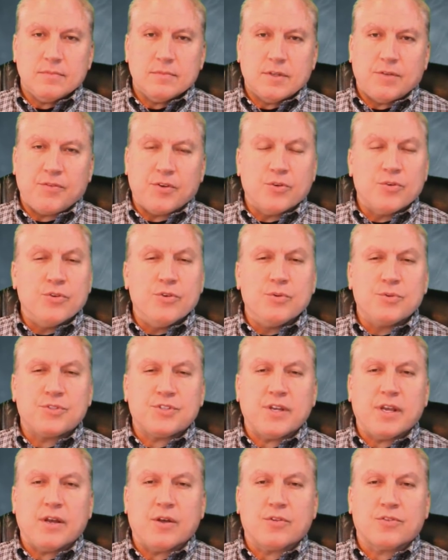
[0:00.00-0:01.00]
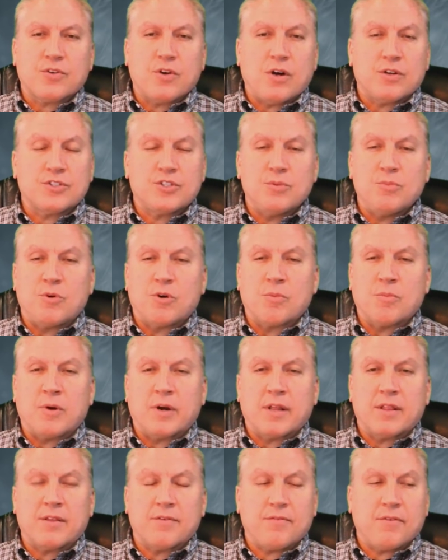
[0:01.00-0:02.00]
If your new sales cost you more
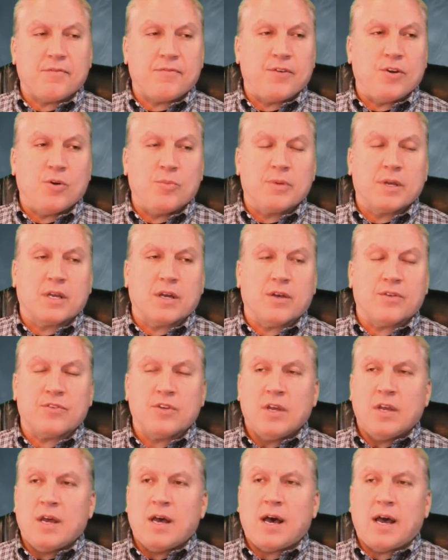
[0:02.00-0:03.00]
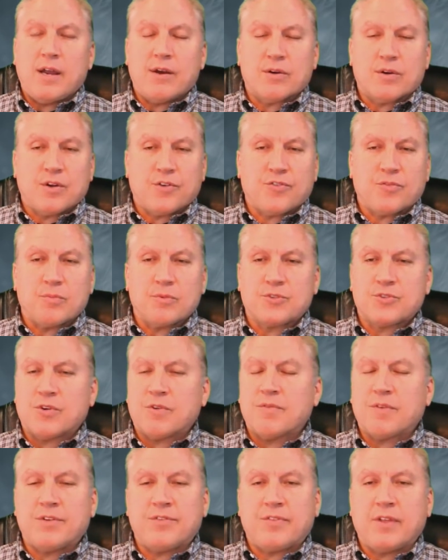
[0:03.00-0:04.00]
money to fulfill because higher customer service,